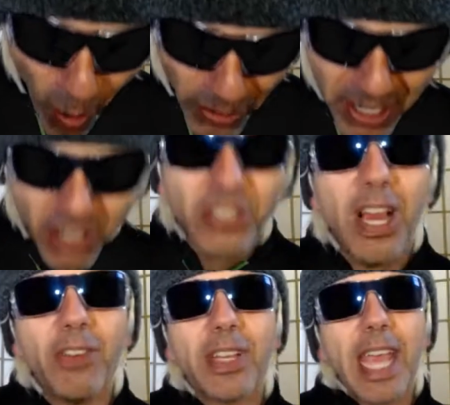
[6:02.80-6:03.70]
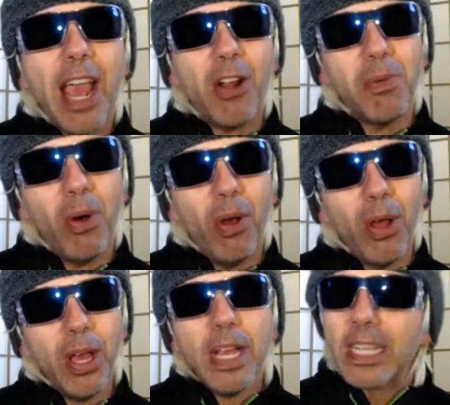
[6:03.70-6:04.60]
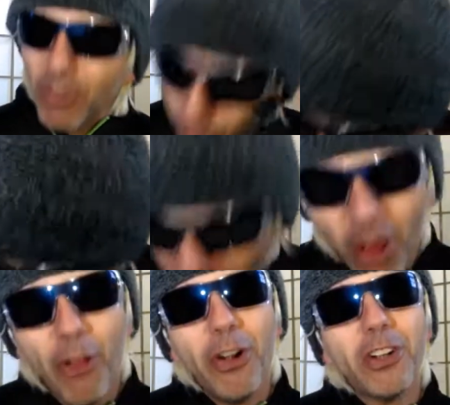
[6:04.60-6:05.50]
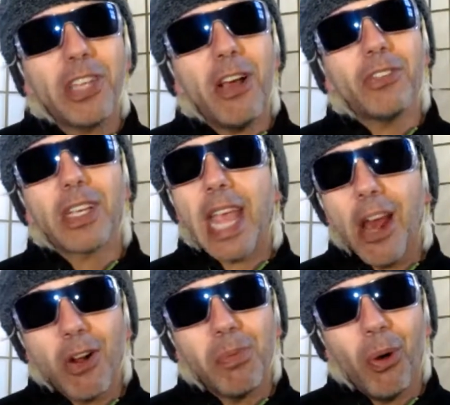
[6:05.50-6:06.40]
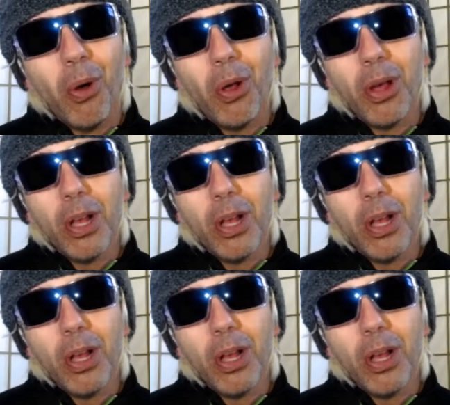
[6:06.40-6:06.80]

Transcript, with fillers: holding ourselves accountable. Because if we don't hold ourselves accountable,